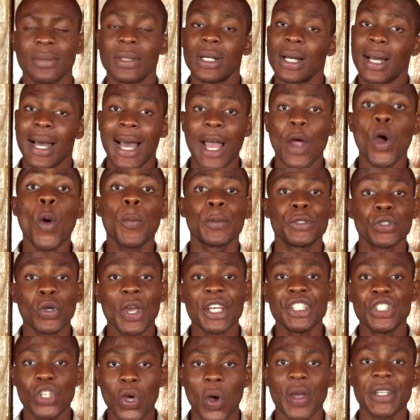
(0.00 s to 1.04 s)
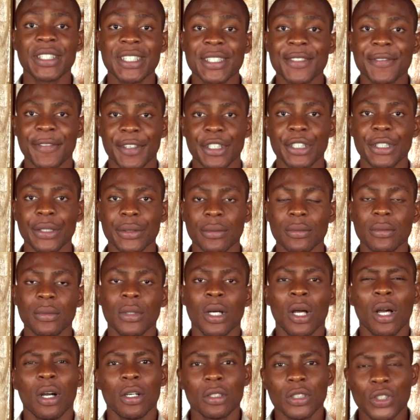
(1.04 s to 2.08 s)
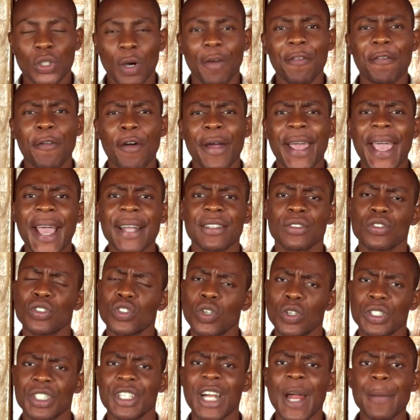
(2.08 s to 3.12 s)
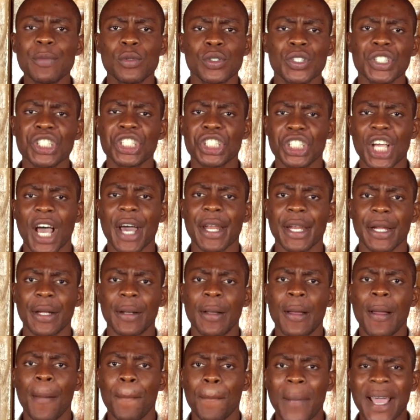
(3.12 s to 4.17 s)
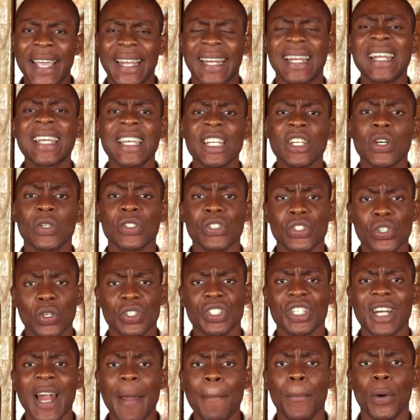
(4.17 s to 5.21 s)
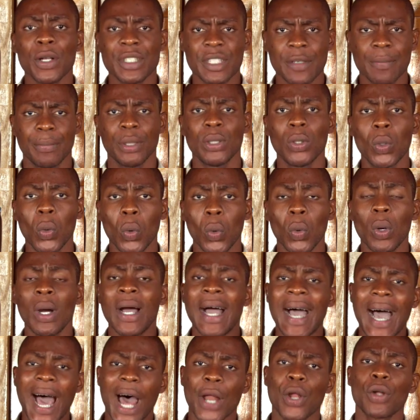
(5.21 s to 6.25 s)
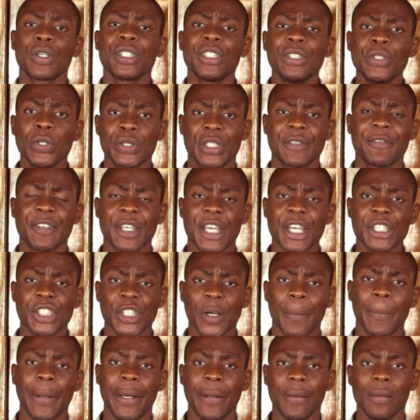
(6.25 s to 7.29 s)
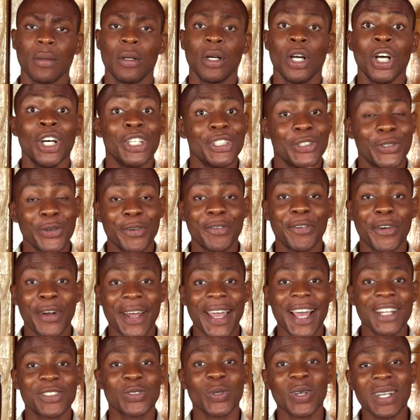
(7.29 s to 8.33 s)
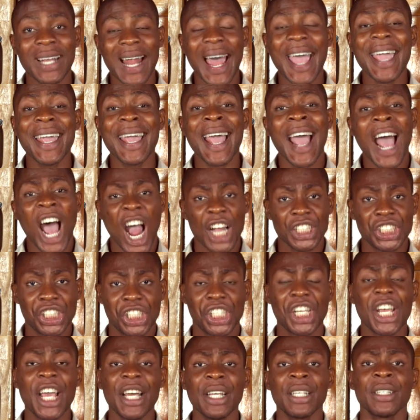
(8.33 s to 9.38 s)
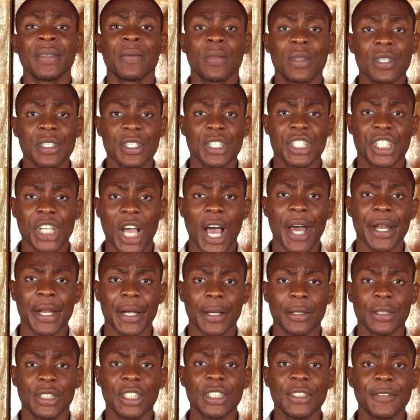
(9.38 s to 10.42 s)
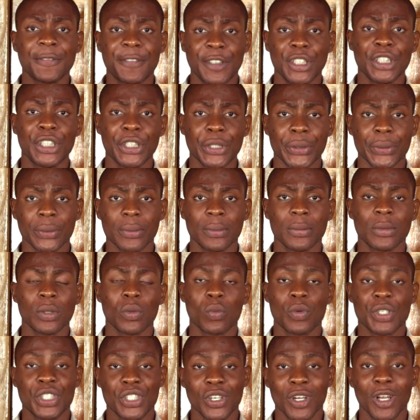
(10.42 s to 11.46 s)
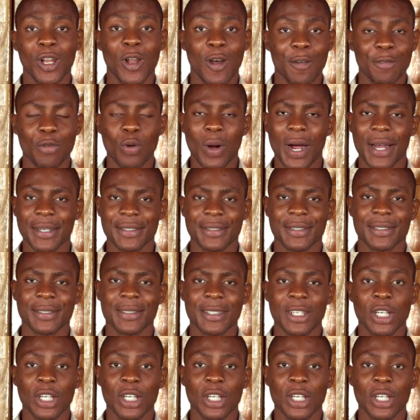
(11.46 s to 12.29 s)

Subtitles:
I hope you enjoyed this video. Don't forget to subscribe to this channel by clicking on the subscribe button below and on the notification bell. Don't forget to like and share this channel, this video with your loved ones.